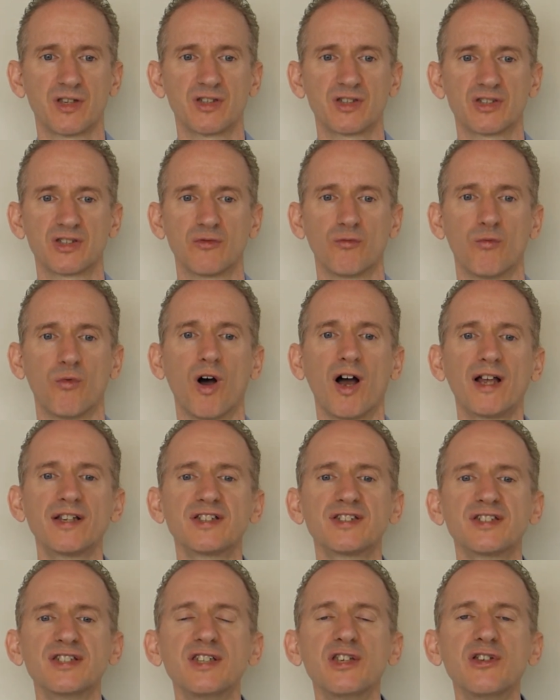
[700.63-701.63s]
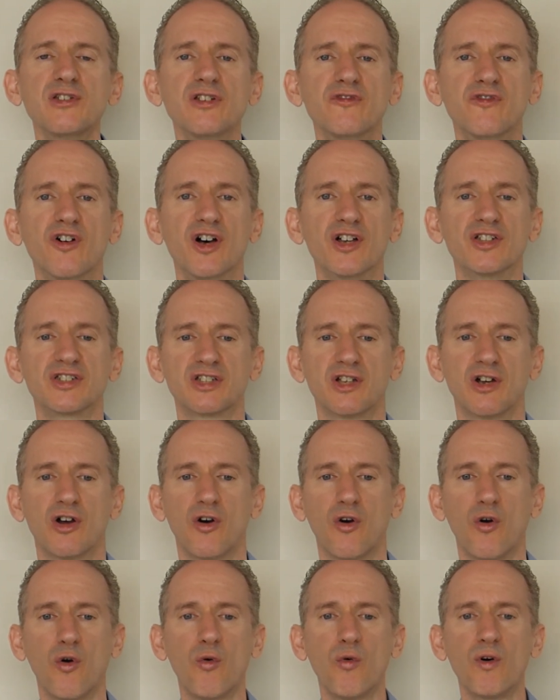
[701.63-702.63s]
So why does the universe
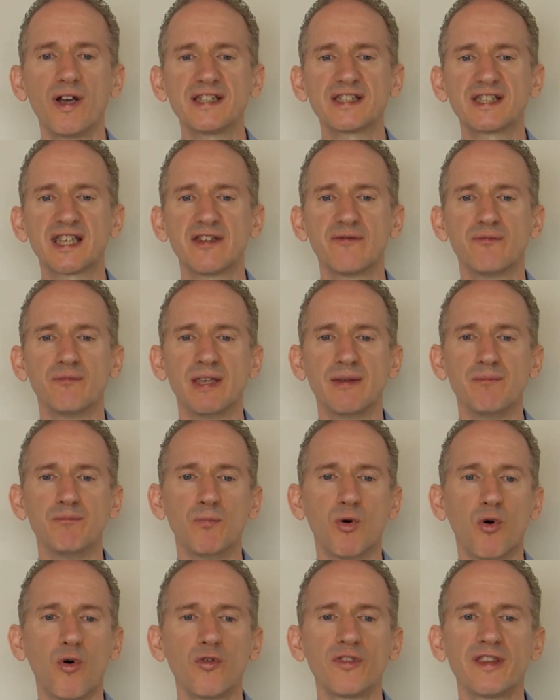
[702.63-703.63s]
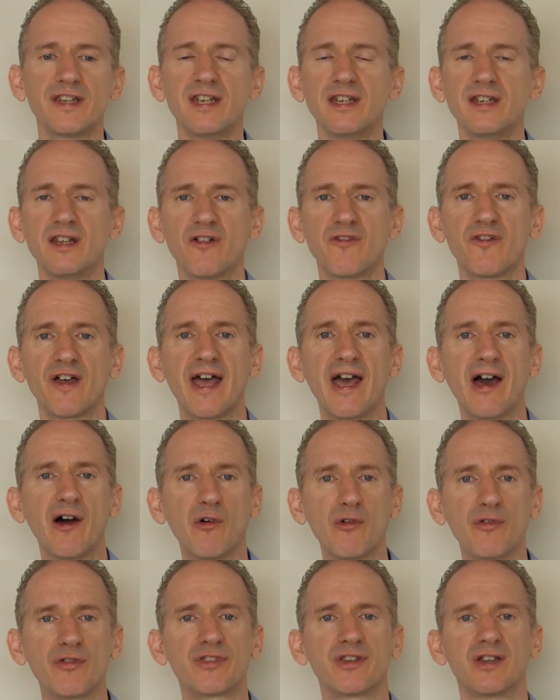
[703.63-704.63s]
always give me more than enough
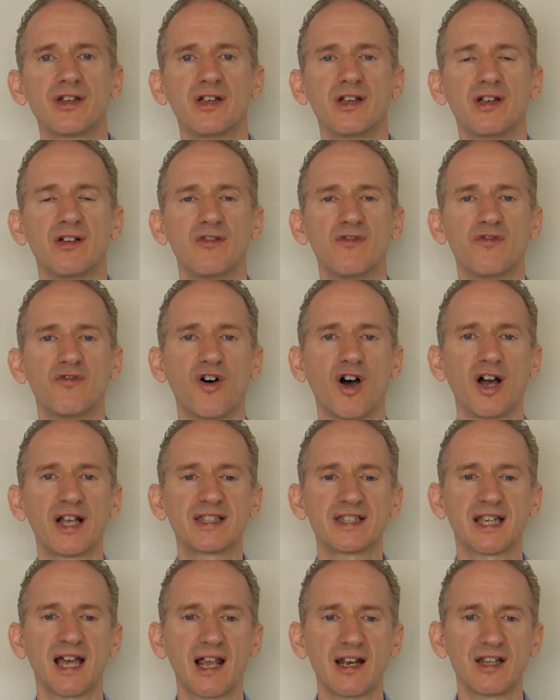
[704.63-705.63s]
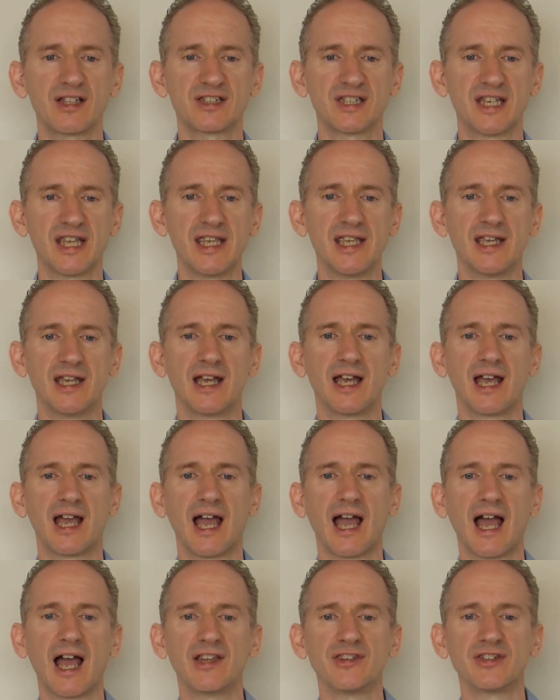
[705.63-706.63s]
health, vitality
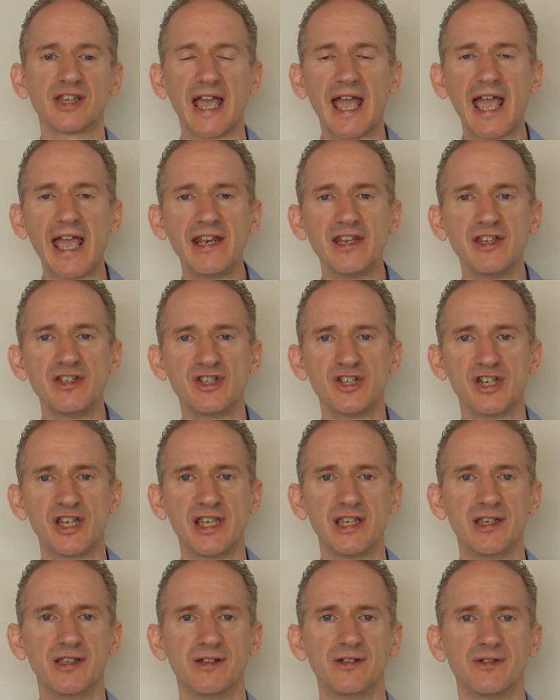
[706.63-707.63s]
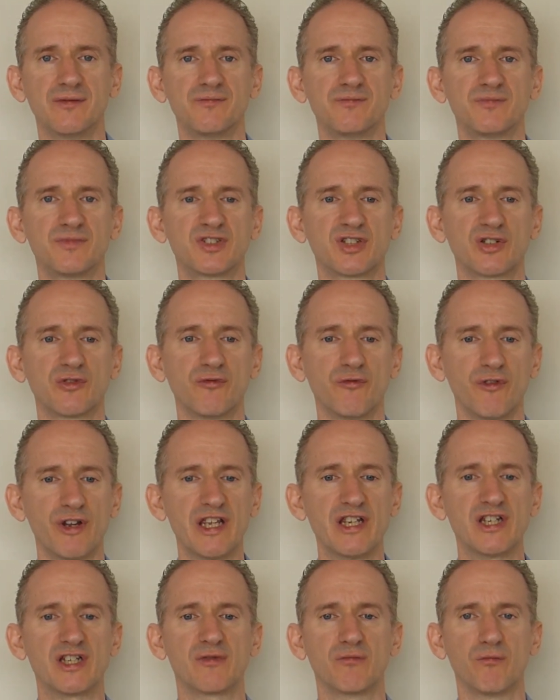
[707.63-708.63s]
and energy to
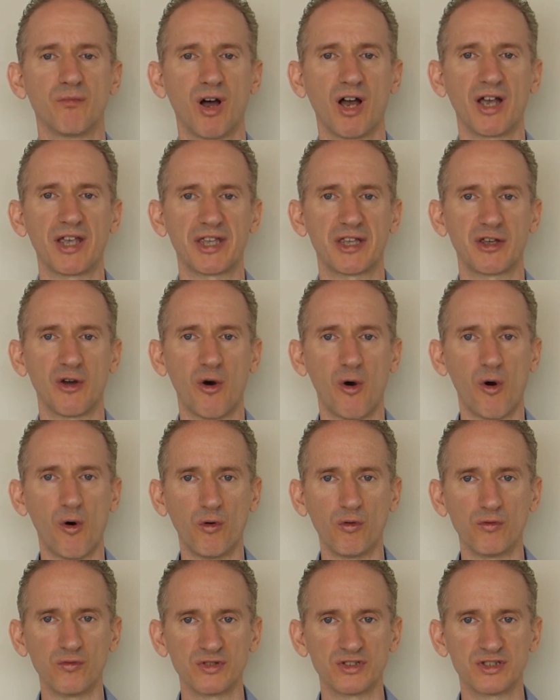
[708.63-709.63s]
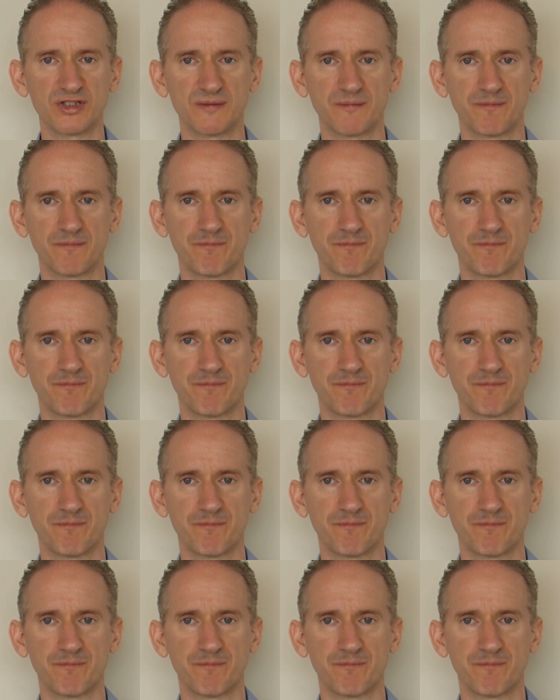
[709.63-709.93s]
reach my goals?